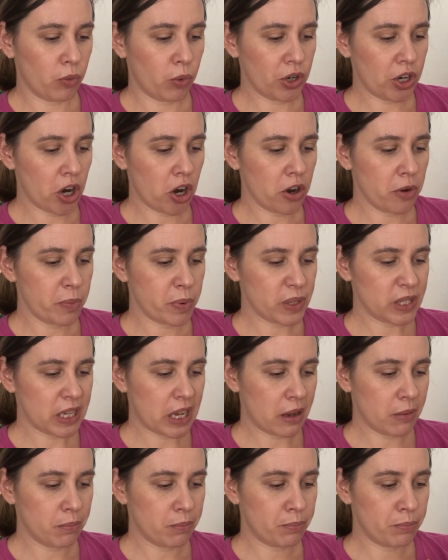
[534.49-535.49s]

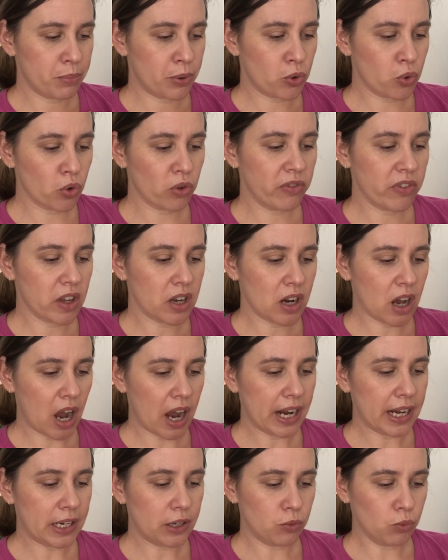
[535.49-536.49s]
100% Peruvian
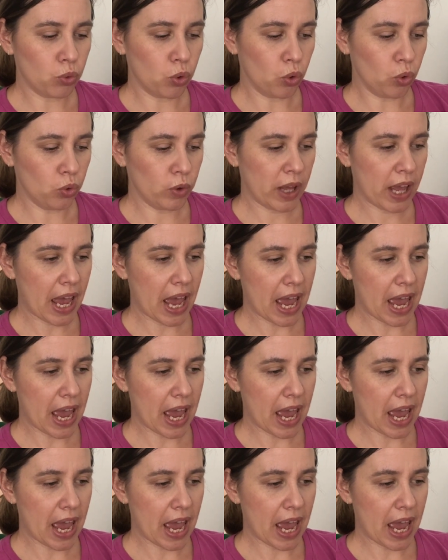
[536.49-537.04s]
Highland wool,